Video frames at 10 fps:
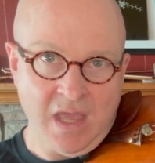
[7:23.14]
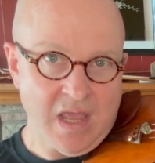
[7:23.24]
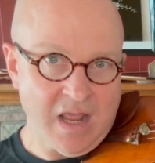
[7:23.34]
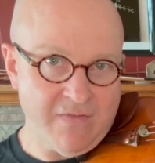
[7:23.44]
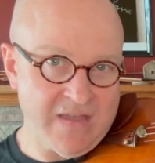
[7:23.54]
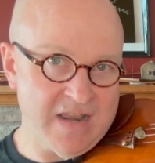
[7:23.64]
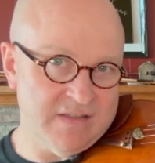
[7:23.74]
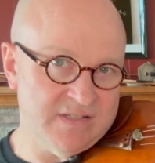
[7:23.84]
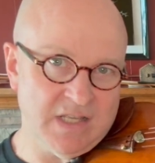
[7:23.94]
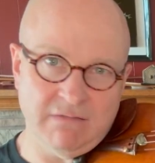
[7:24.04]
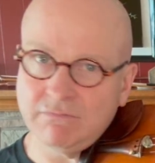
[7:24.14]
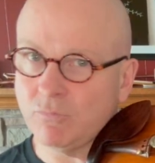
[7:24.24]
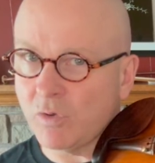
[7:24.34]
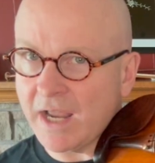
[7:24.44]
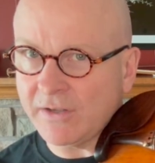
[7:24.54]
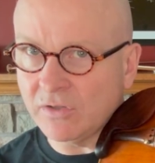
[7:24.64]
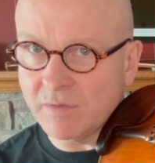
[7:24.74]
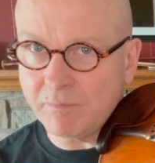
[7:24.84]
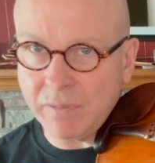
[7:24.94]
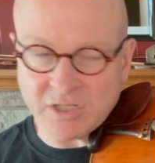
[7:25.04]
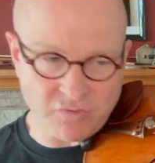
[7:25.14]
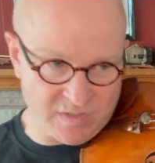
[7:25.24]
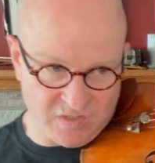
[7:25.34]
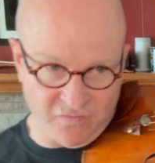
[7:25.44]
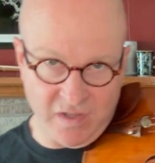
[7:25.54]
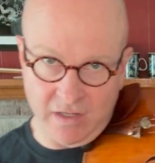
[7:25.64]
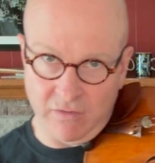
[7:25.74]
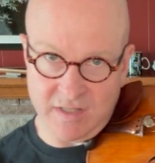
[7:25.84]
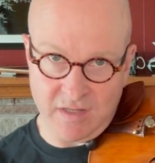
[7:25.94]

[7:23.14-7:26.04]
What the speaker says: And that is what I call the buttress finger.